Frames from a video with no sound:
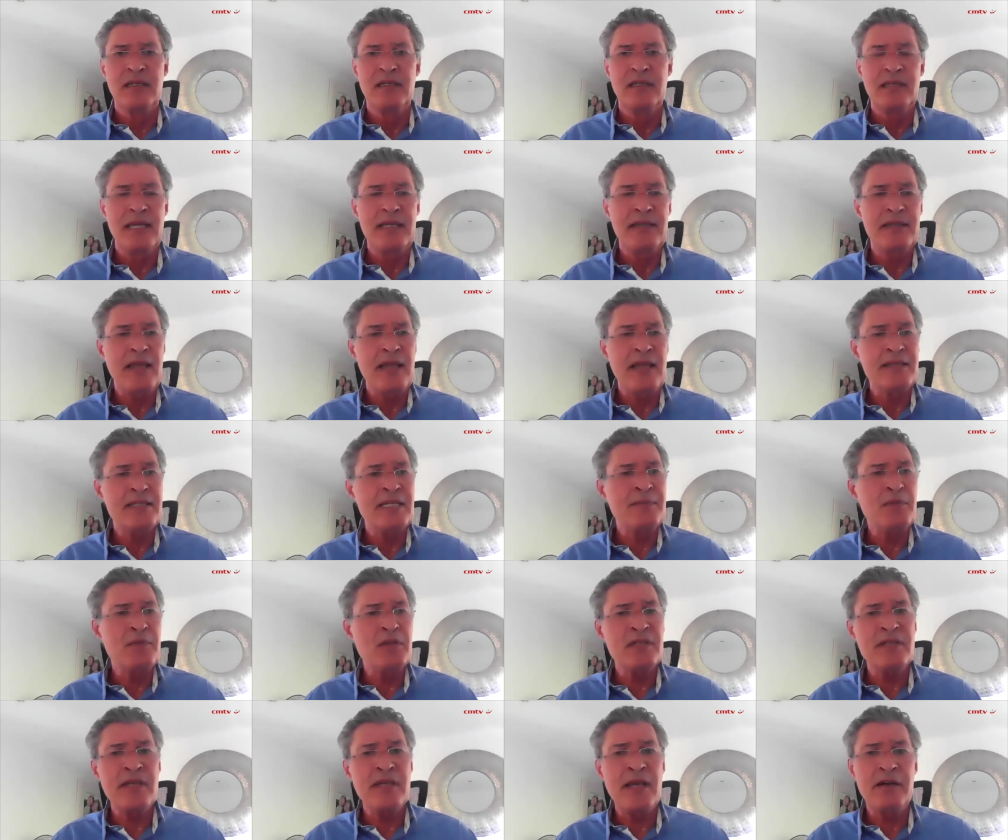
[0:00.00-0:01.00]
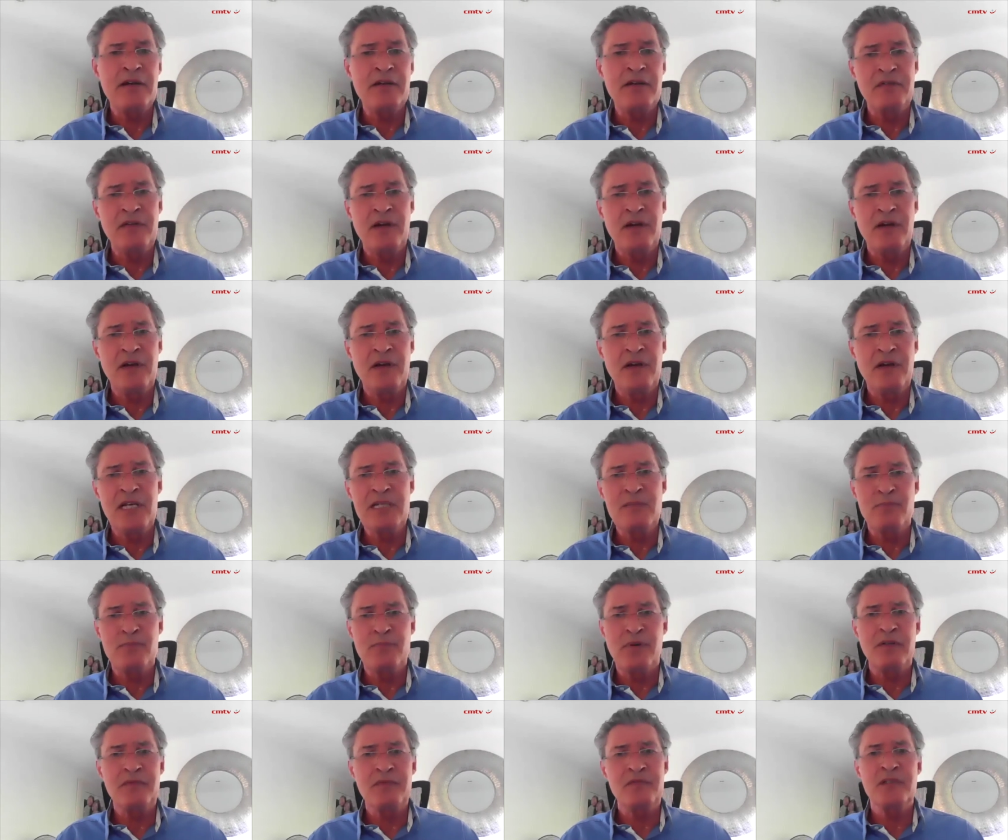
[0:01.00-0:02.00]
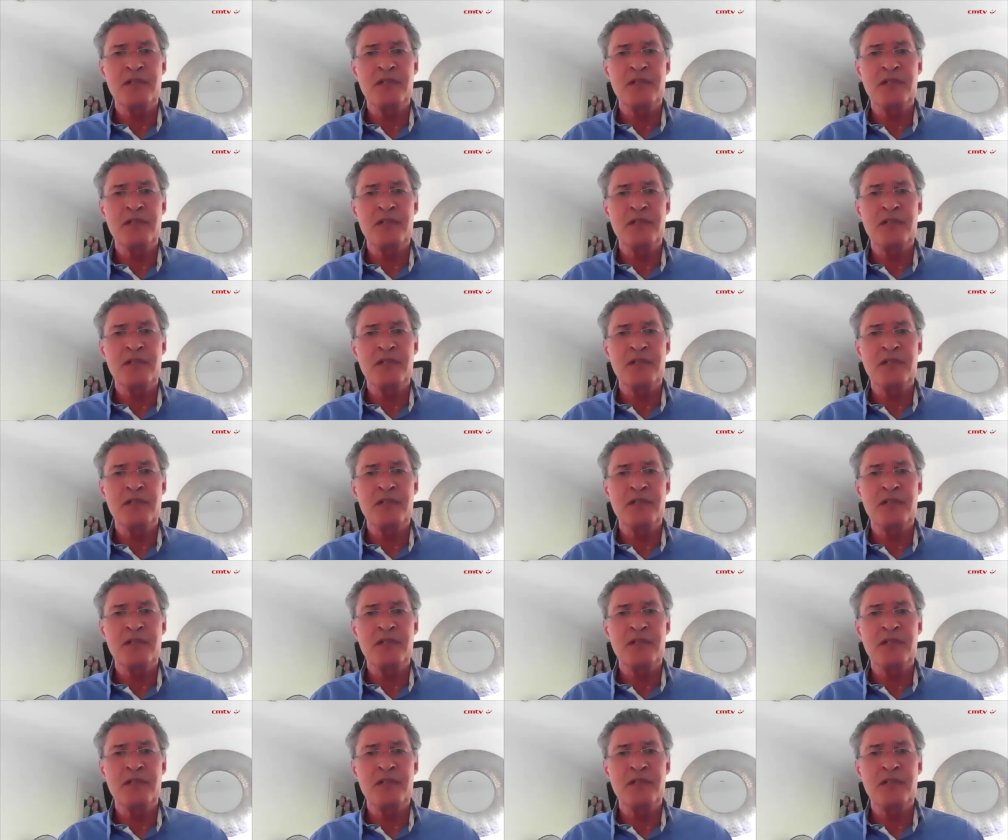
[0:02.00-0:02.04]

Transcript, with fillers: they seem to sacrifice profit